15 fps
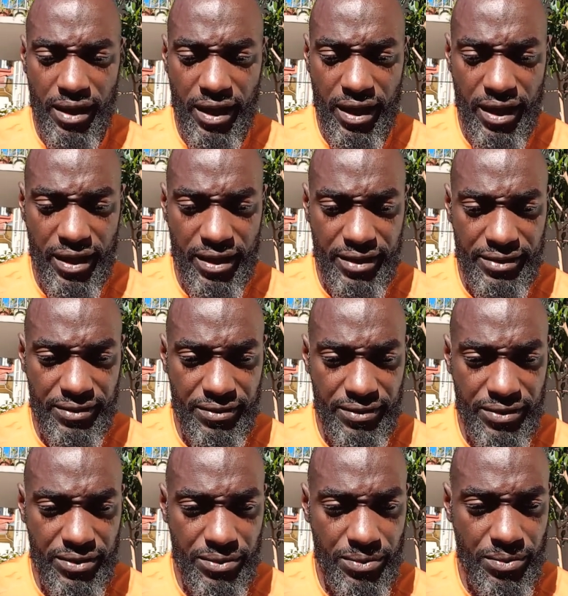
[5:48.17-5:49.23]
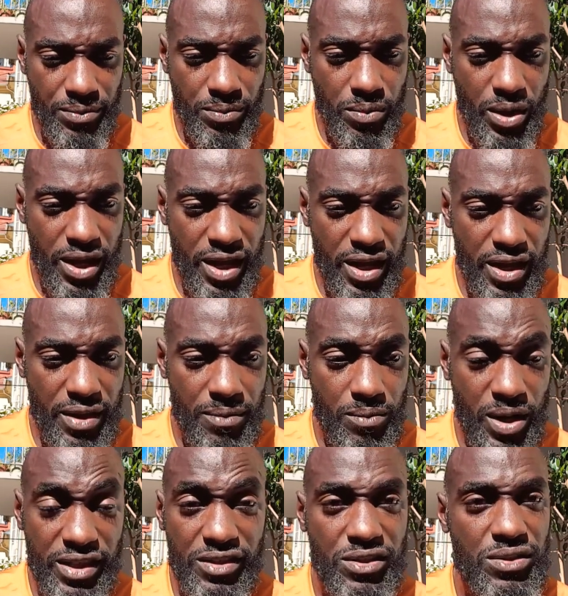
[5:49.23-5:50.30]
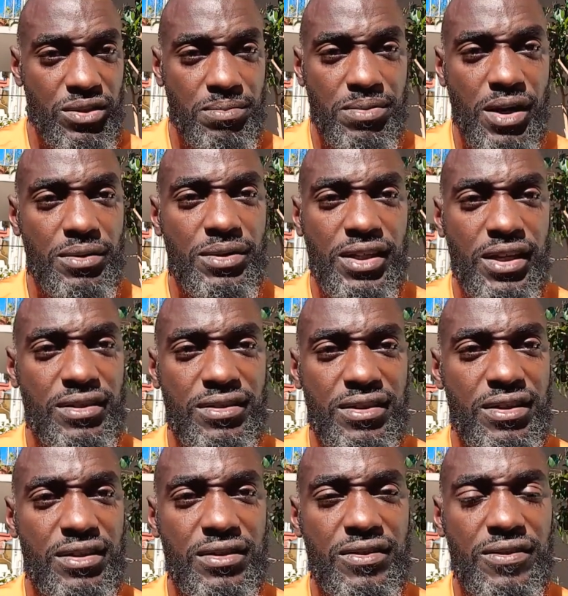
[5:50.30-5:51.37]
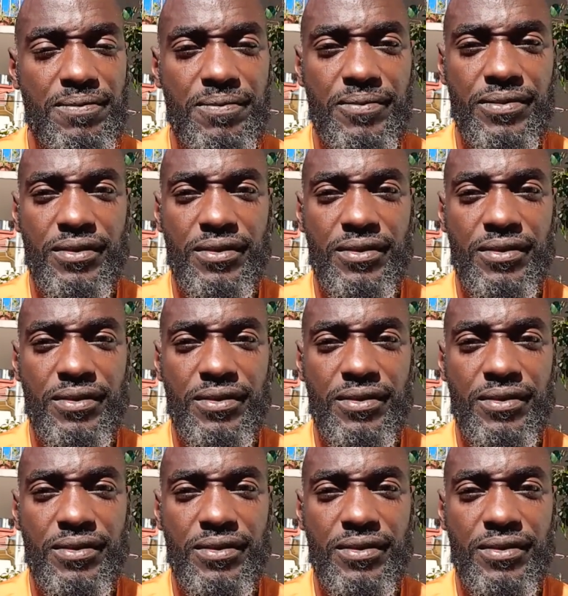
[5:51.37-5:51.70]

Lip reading: and we went to protest this.